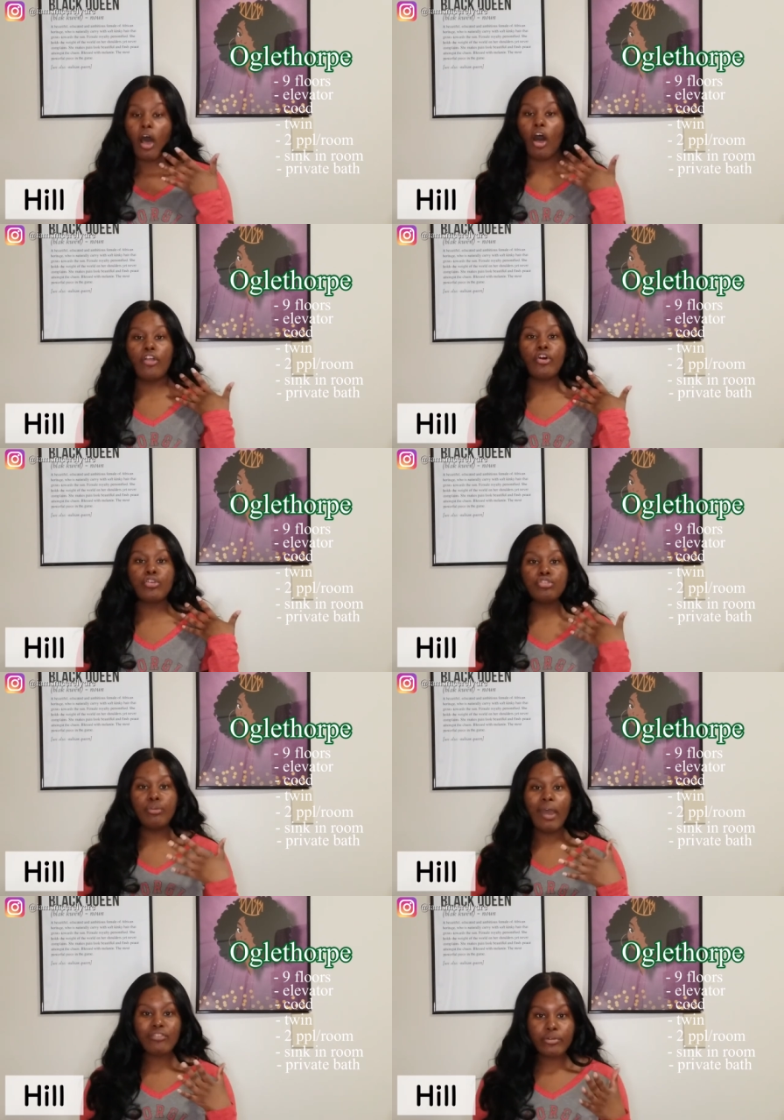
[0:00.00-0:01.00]
Although you do
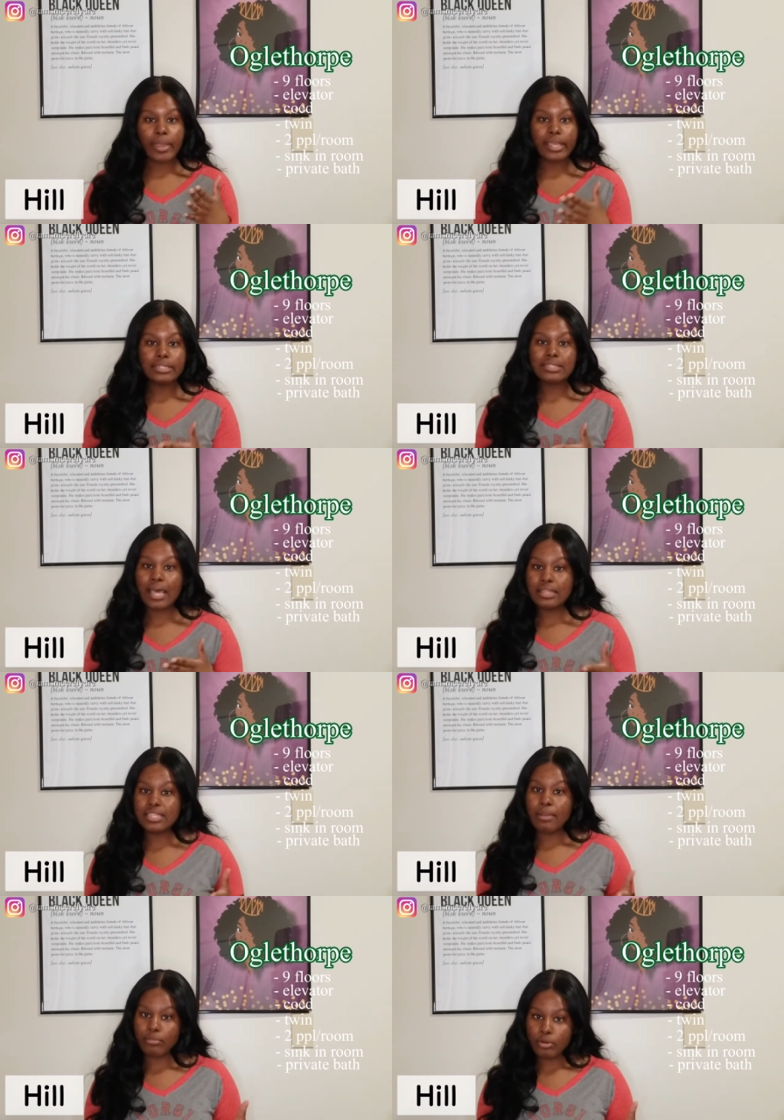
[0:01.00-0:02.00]
have a roommate inside the
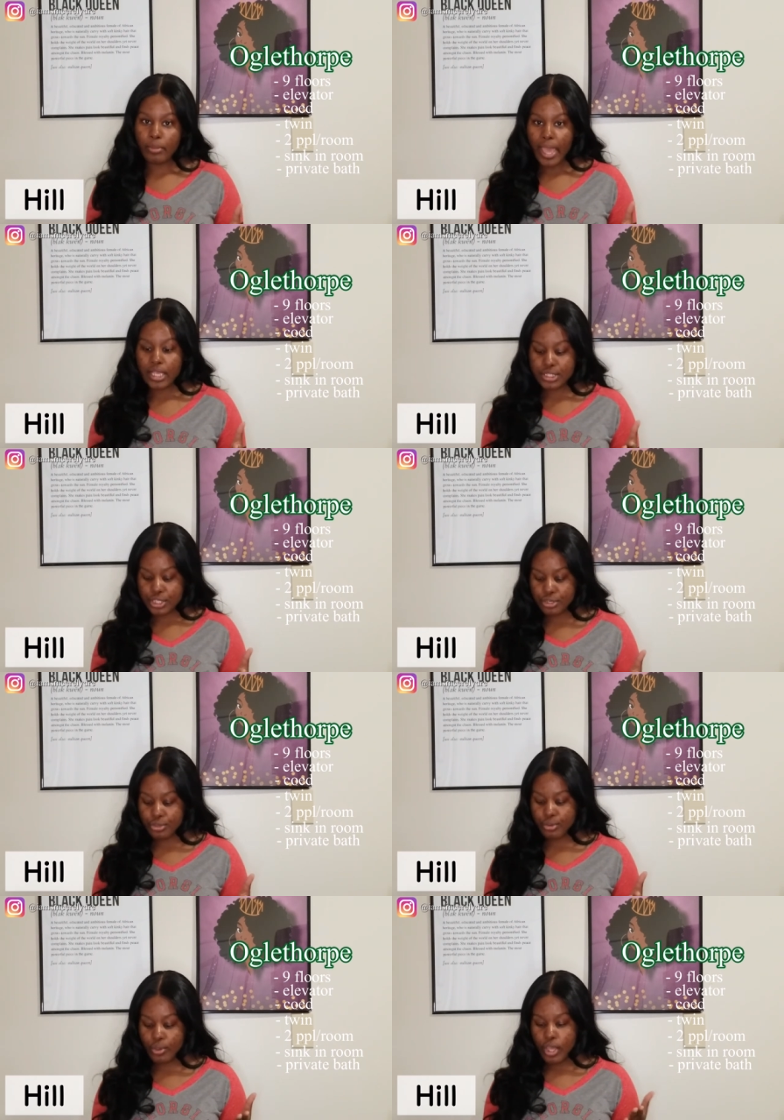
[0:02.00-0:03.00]
same room as
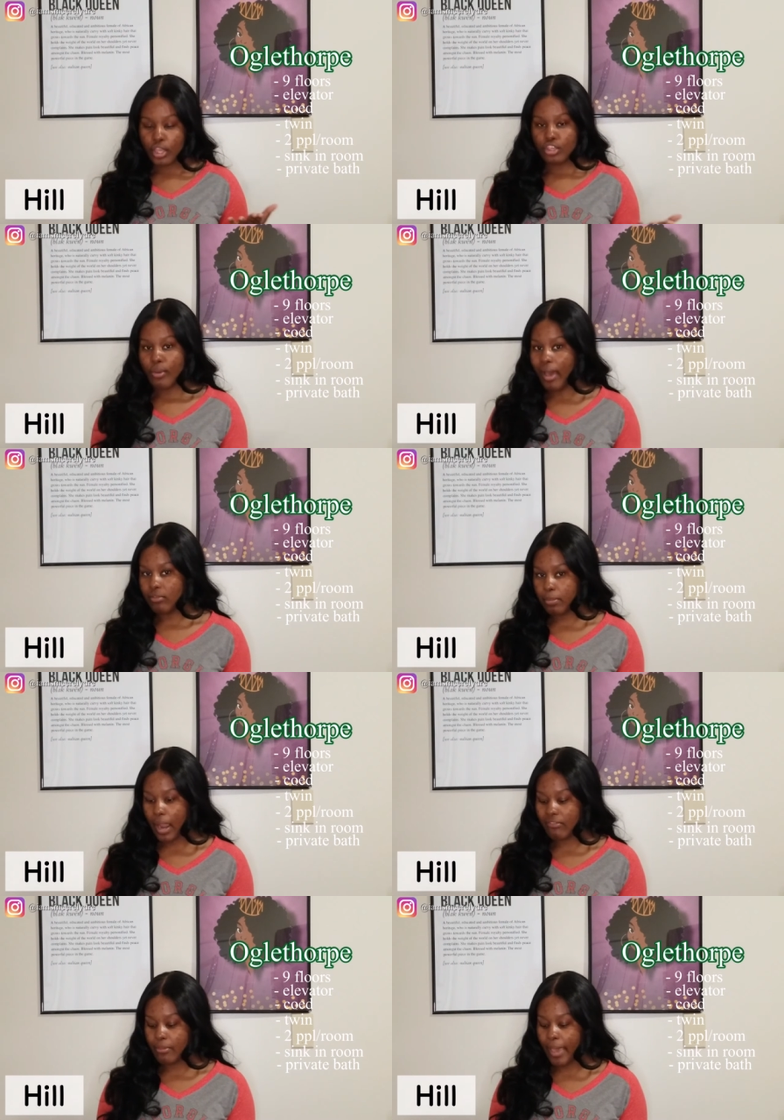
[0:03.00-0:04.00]
you, you have a
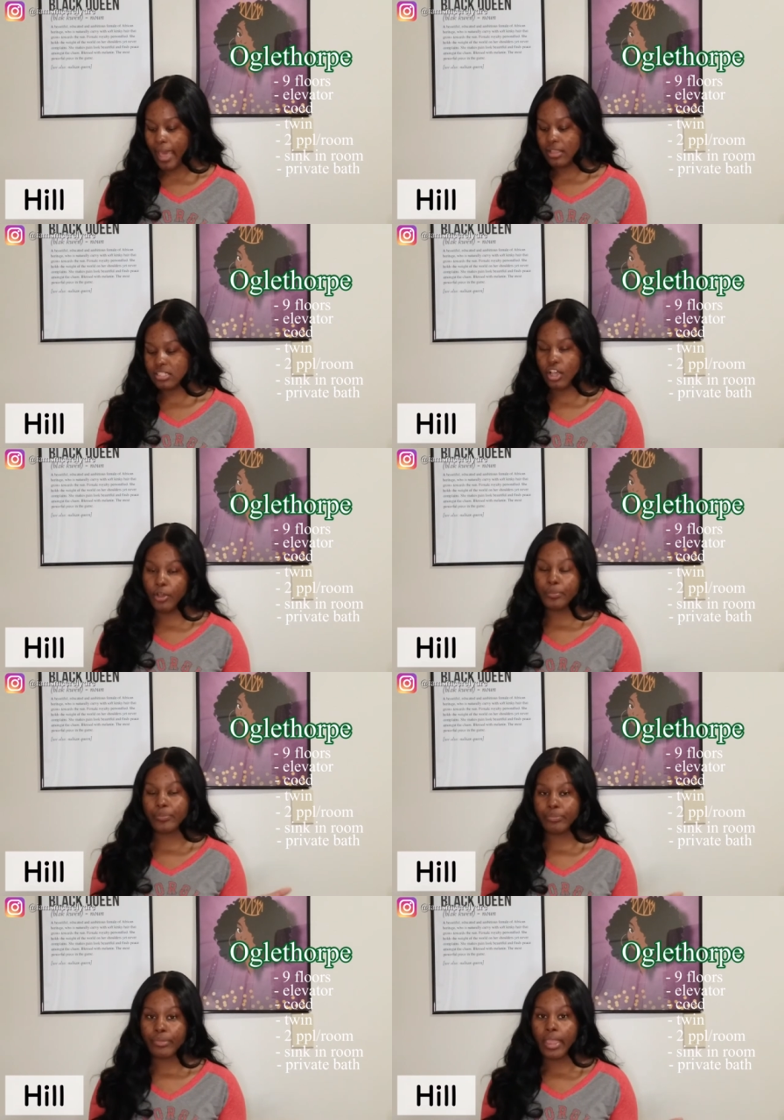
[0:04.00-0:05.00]
private bath. So
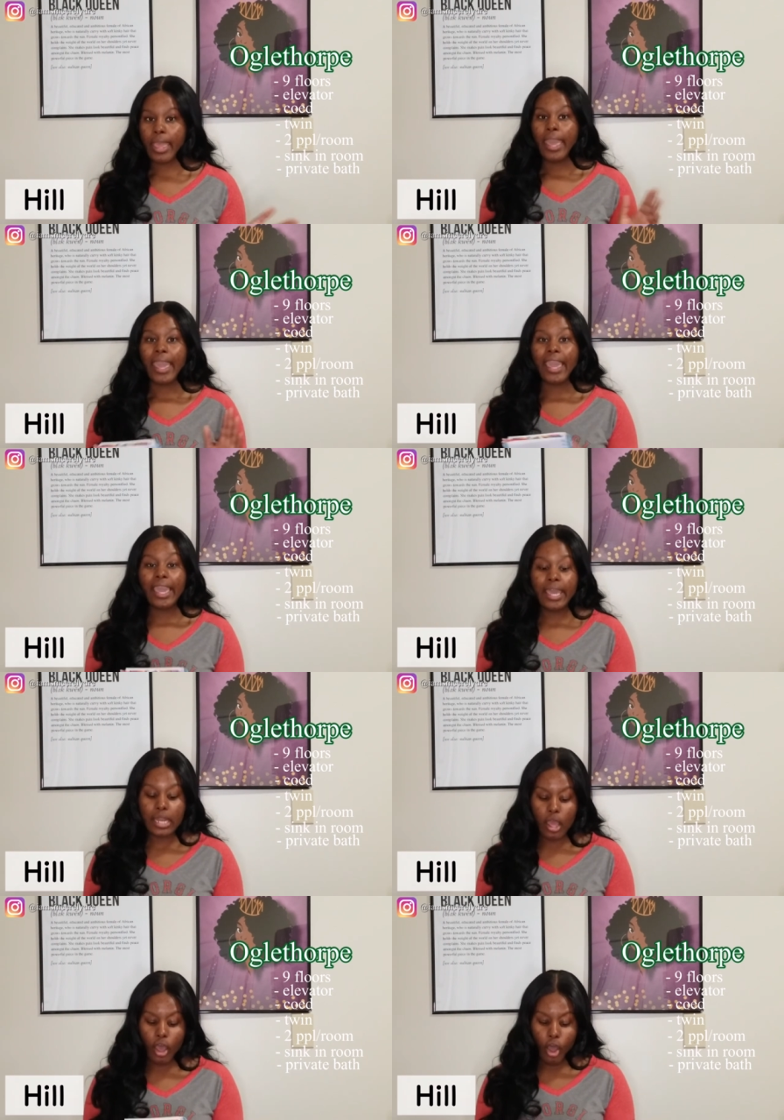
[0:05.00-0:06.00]

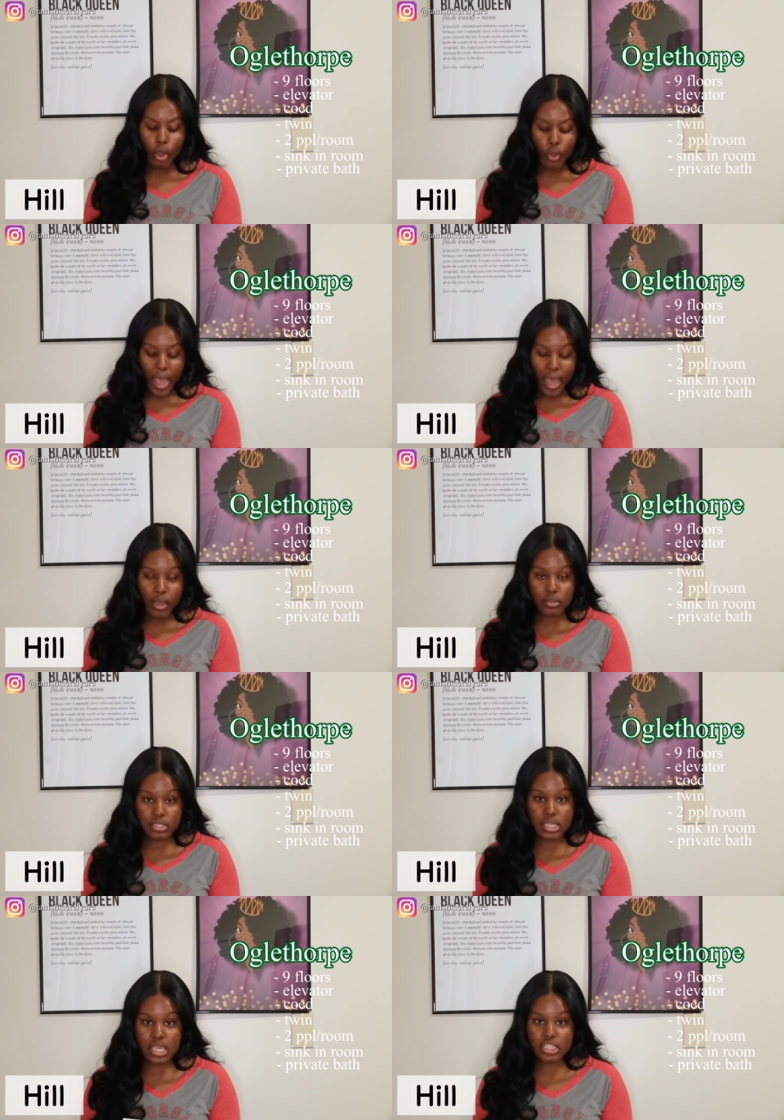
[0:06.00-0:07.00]
and O
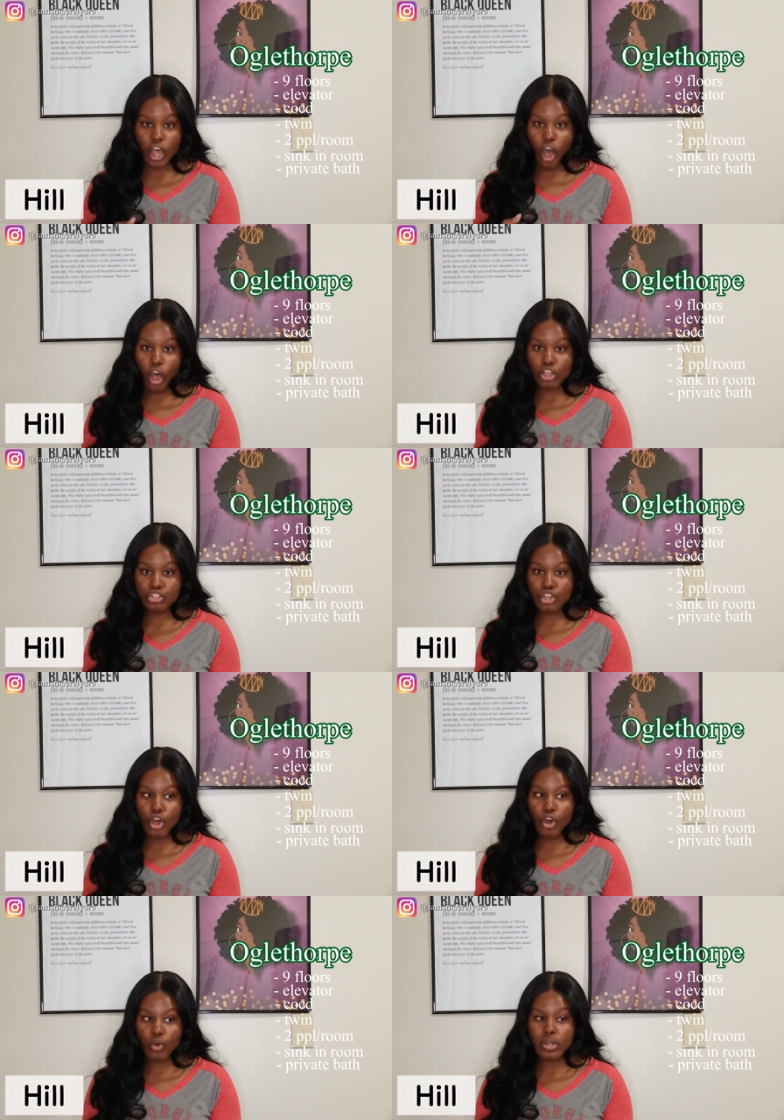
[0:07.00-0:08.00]
house is
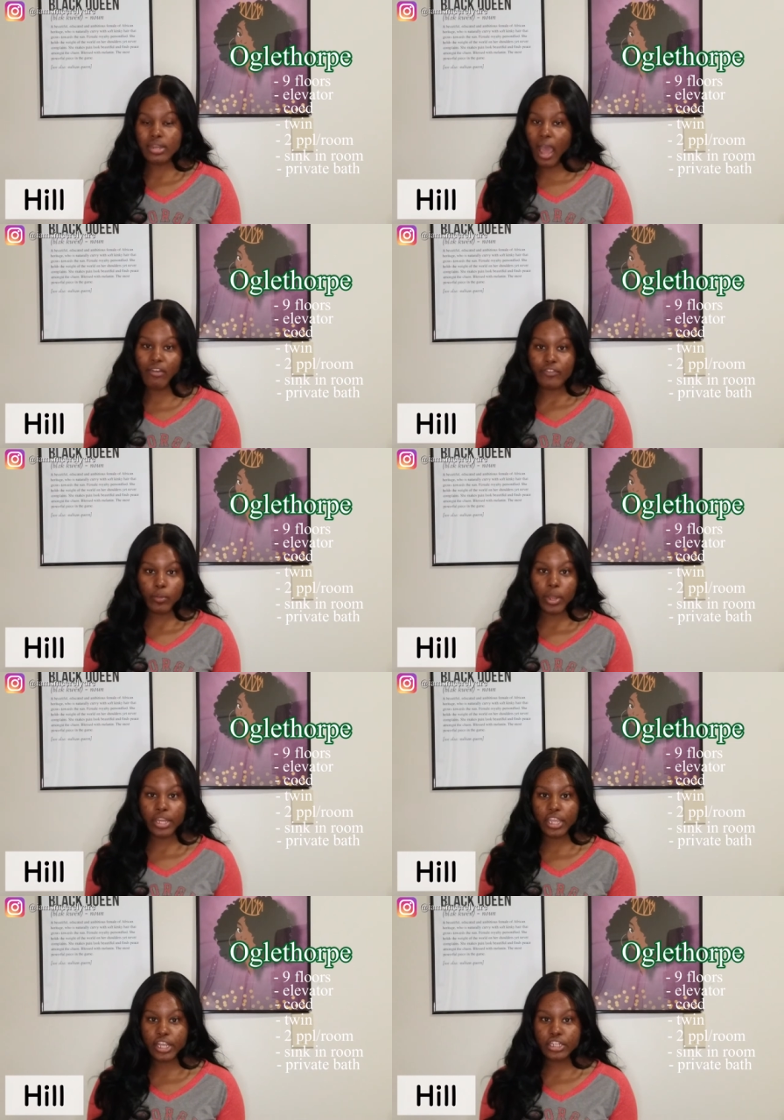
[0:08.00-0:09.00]
also not for
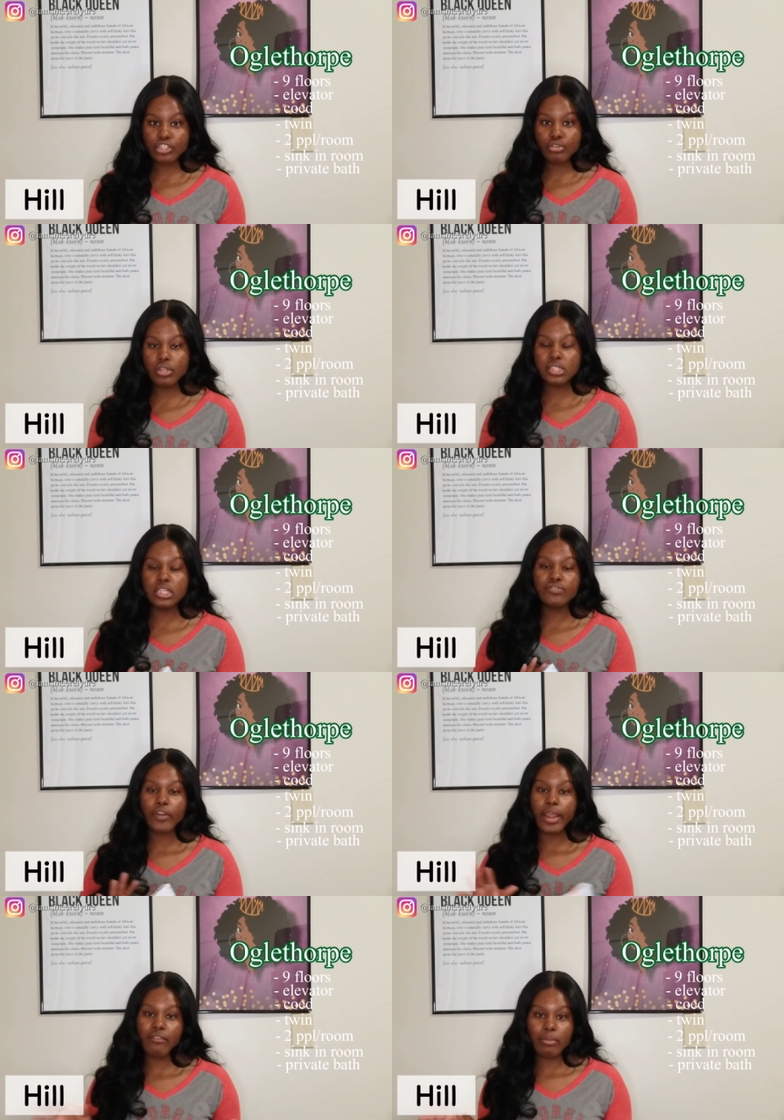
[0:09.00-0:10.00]
one year students, it's
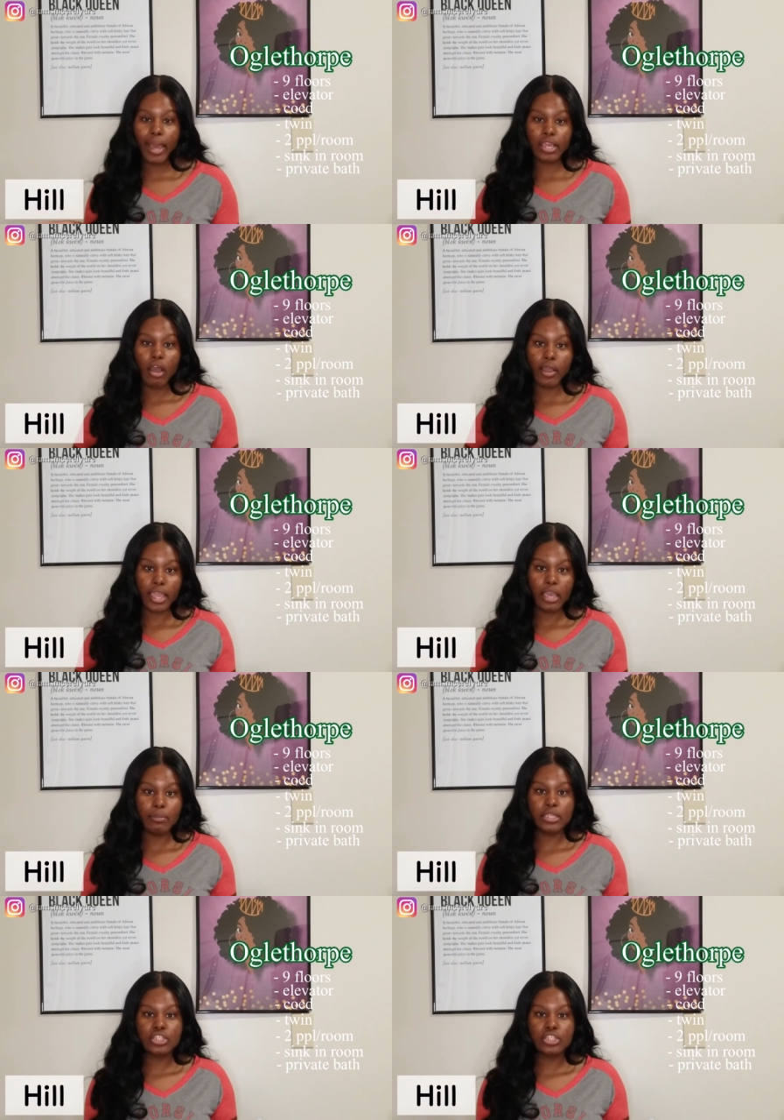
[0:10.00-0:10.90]
for everybody on campus.